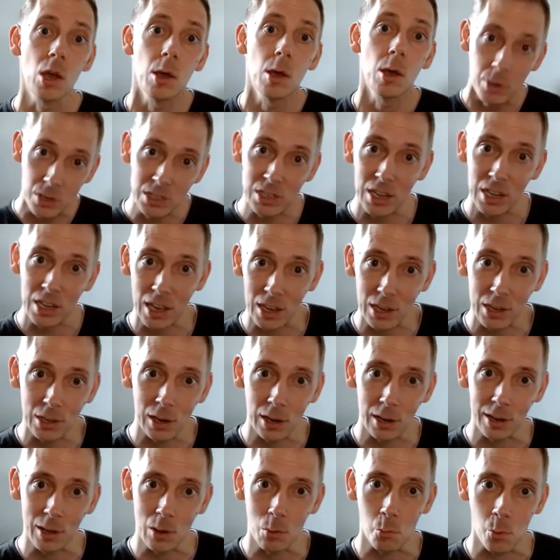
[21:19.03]

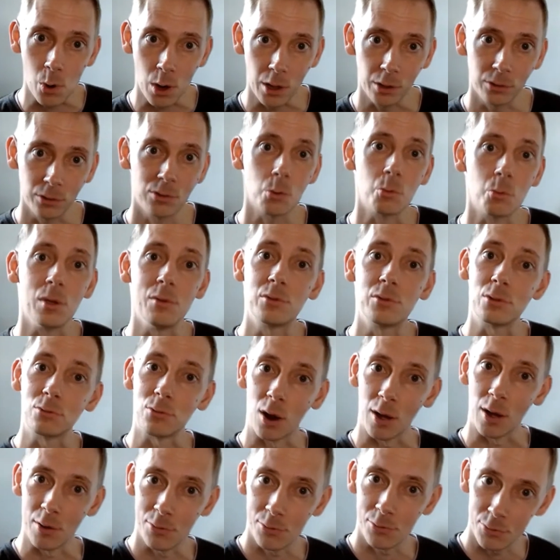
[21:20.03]
particularly in words that we've
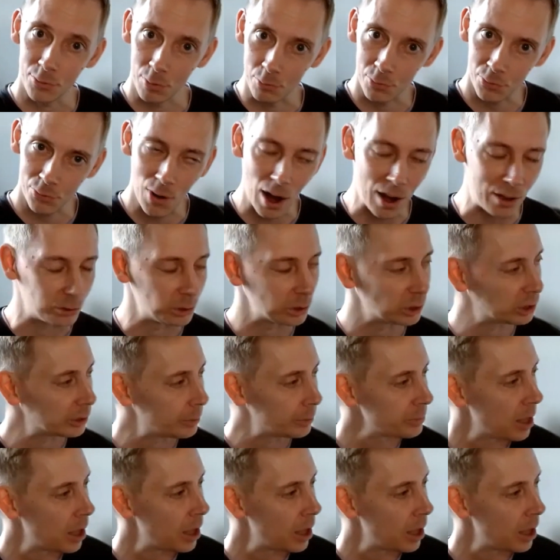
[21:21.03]
derived from French.